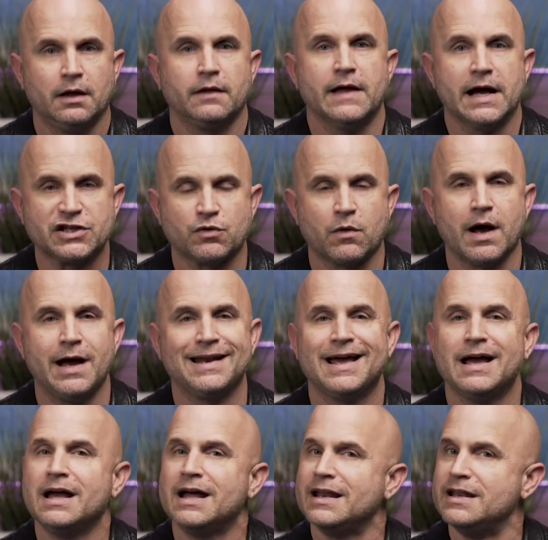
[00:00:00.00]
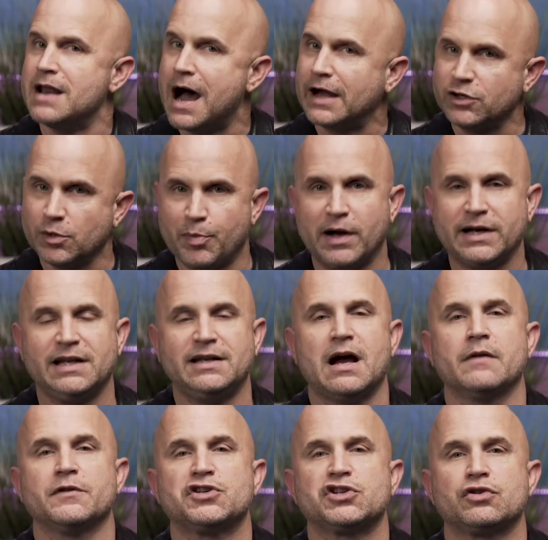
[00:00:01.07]
That's right. Not your buddy
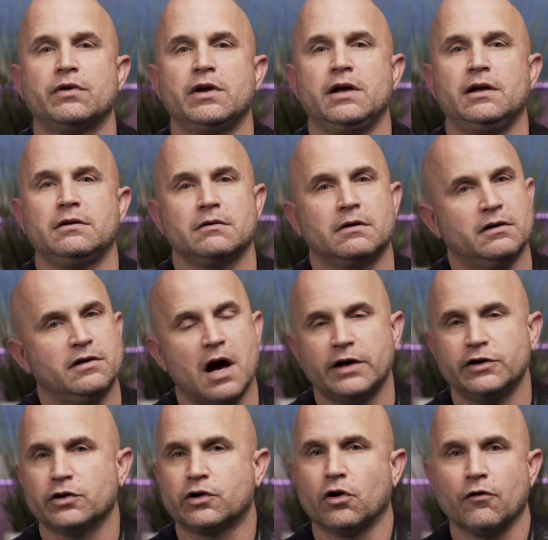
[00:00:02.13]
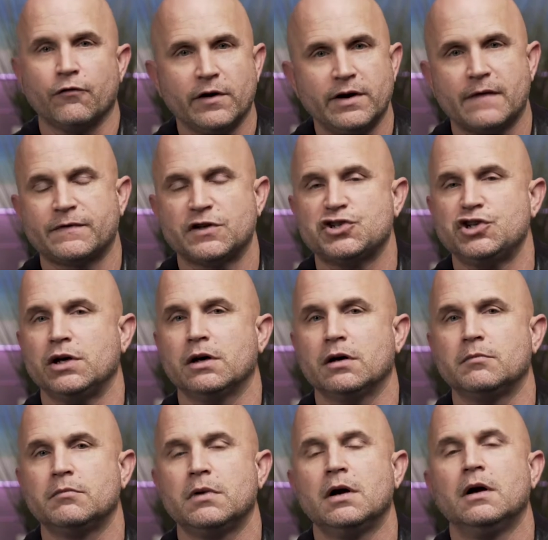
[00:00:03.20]
down the street, not your girlfriend at the
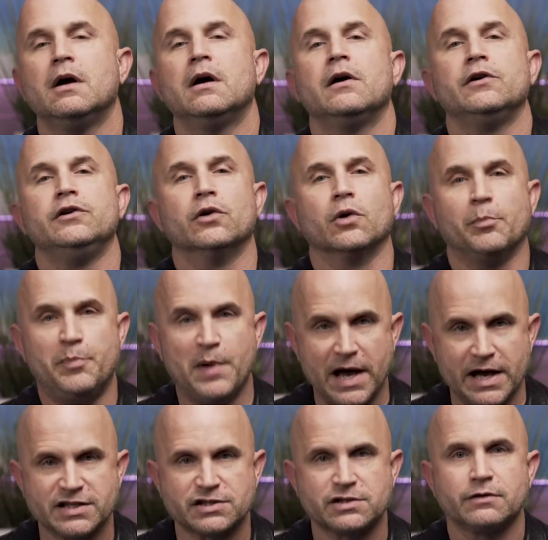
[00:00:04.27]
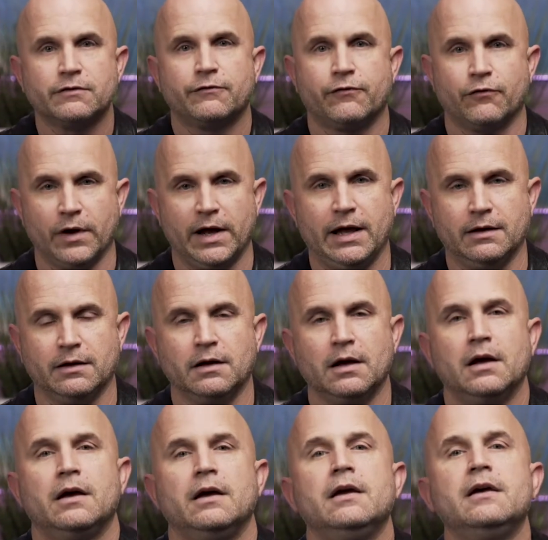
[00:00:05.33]
gym, your best friend.
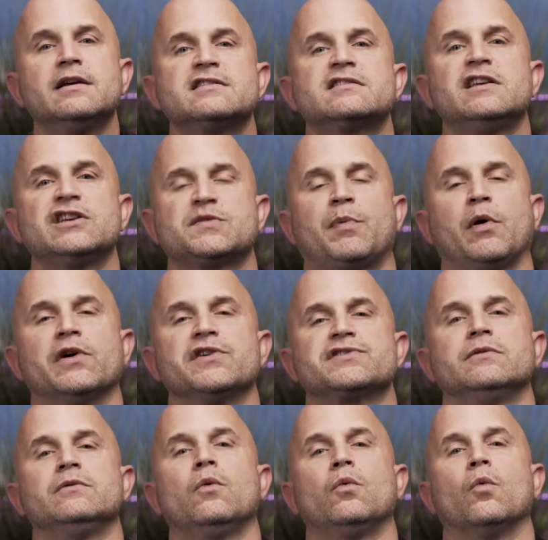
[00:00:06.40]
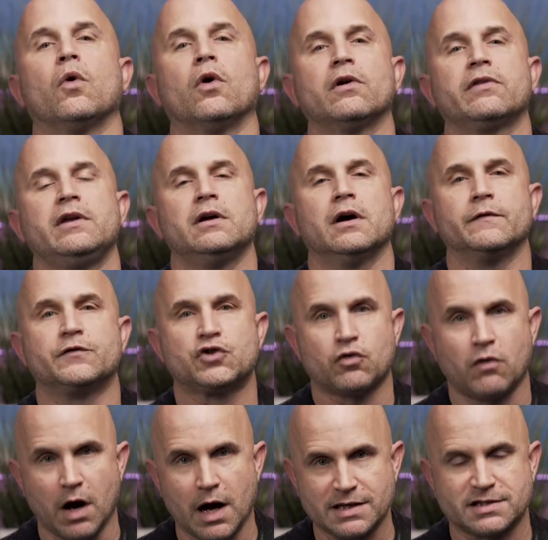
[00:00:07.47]
Is this person worthy of
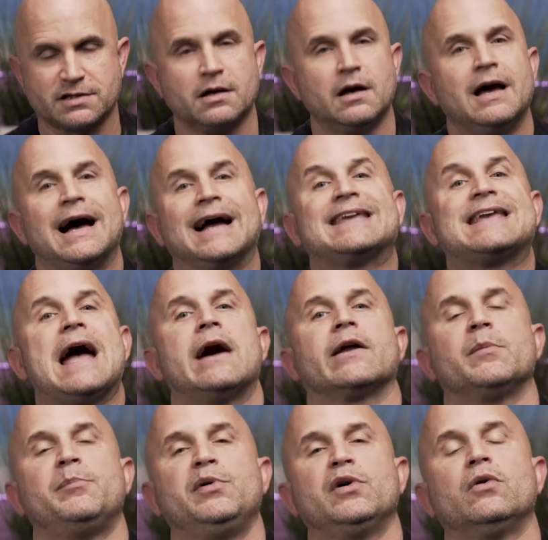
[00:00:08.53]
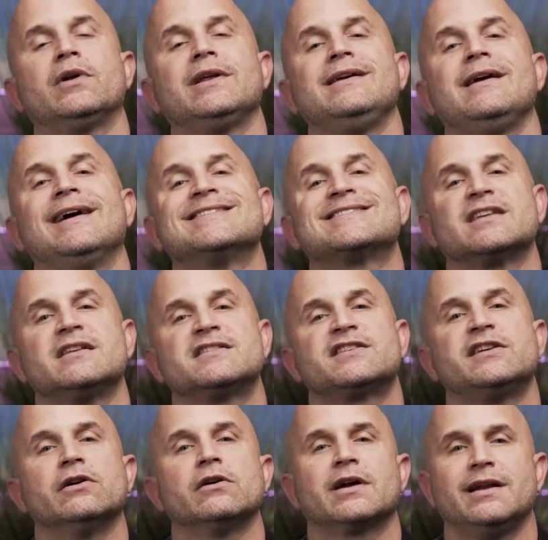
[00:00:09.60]
trust, accountability, and
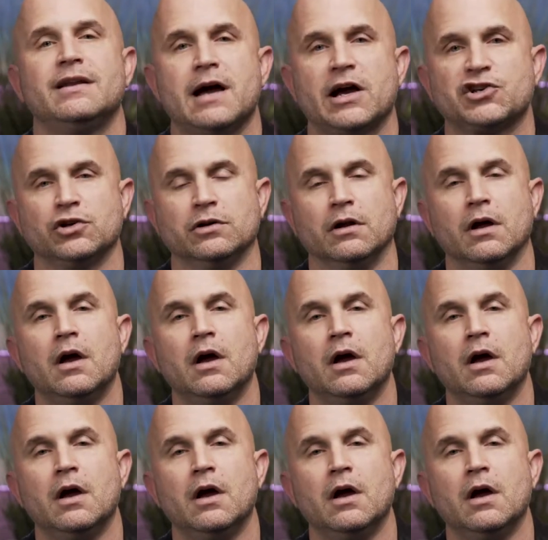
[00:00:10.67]
sincere connection?